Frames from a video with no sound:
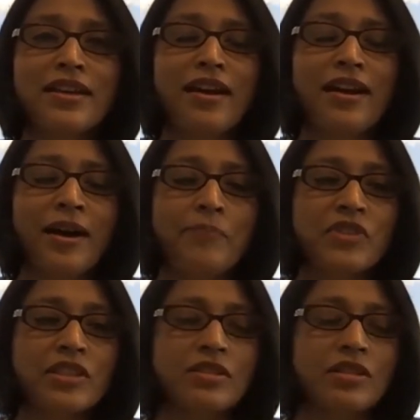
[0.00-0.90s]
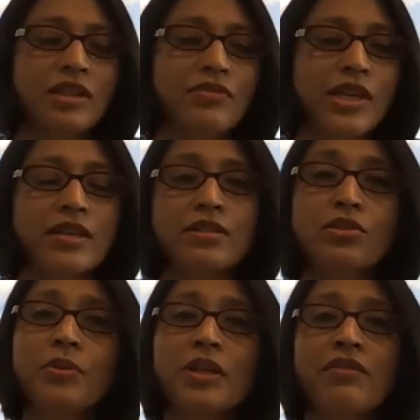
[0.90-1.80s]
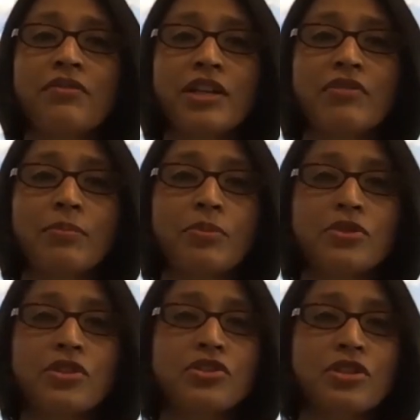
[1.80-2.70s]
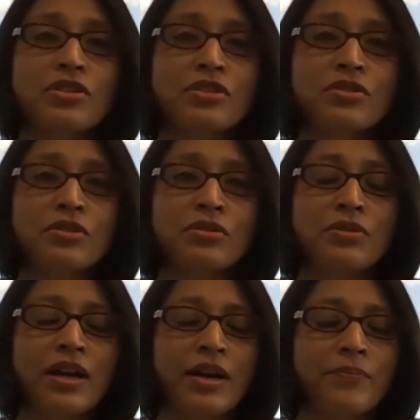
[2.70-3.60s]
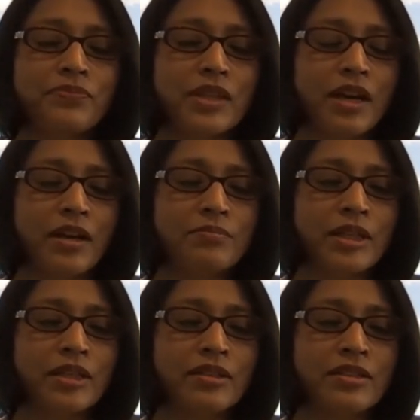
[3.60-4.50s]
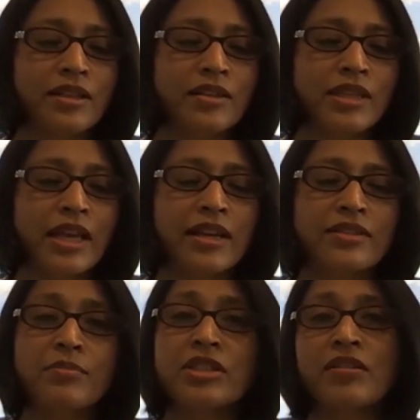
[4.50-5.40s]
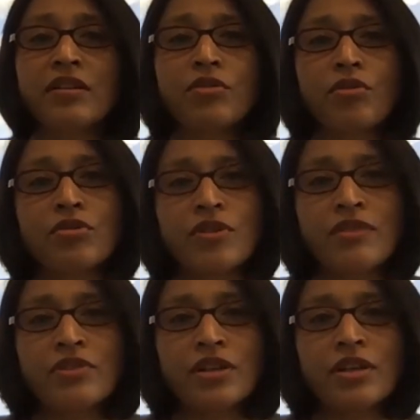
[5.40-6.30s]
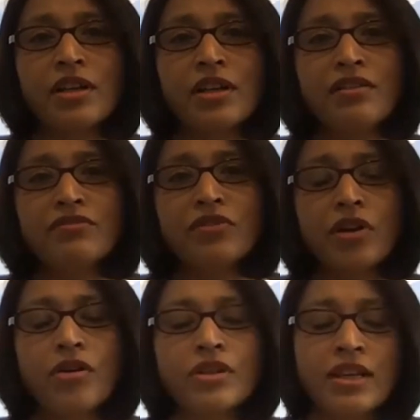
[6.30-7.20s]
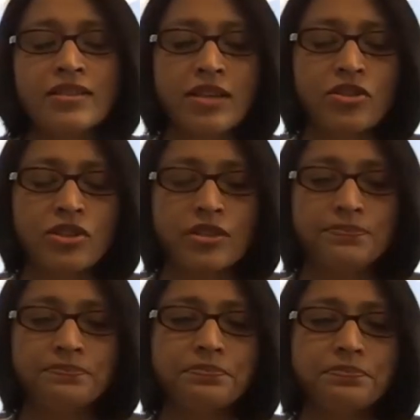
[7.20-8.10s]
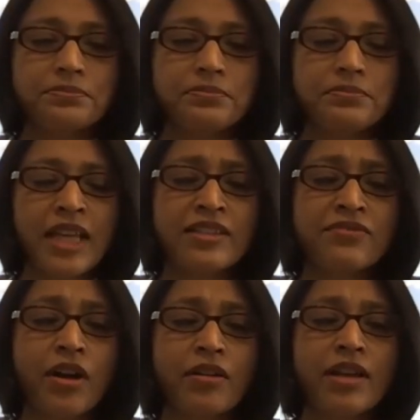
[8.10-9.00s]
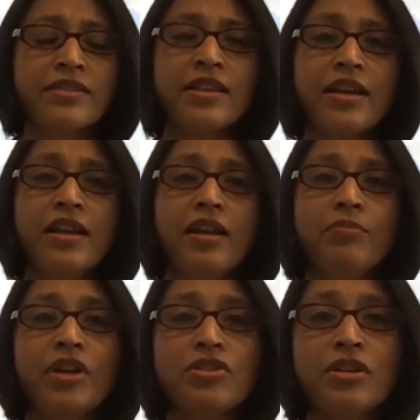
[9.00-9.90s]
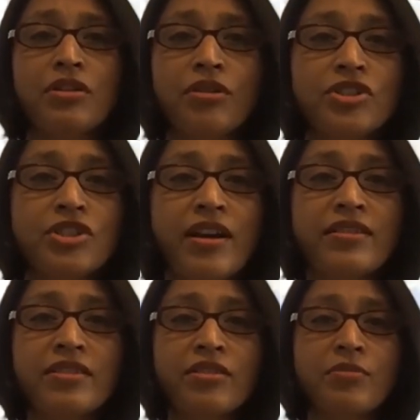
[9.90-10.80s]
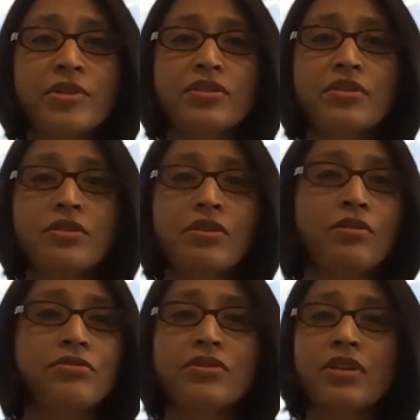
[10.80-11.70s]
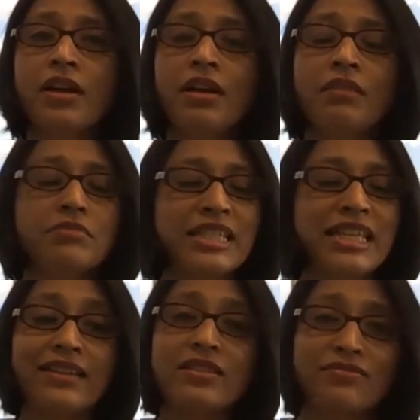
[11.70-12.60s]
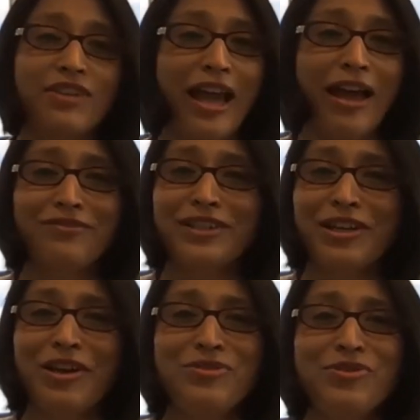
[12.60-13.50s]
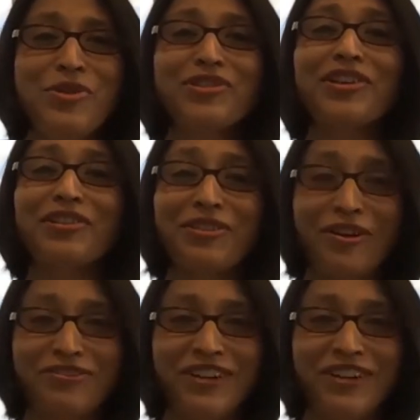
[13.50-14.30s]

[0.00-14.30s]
Um, certainly we as Lupin are very well positioned to um, uh, build uh, that as a material growth driver for our organization. As far as pressure on the generic side of the business goes, uh, yes, we have no dearth of